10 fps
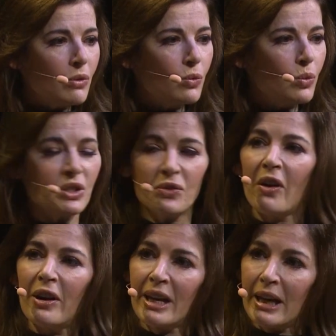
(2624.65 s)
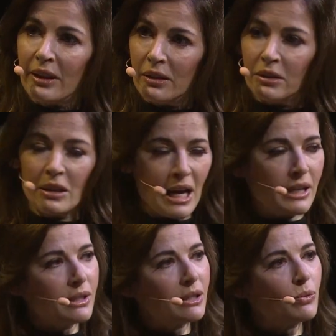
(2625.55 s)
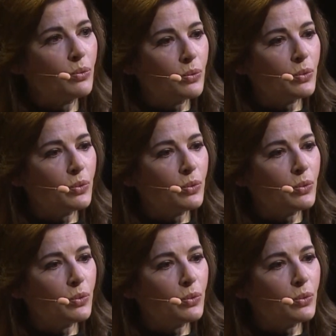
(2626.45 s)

was very ill and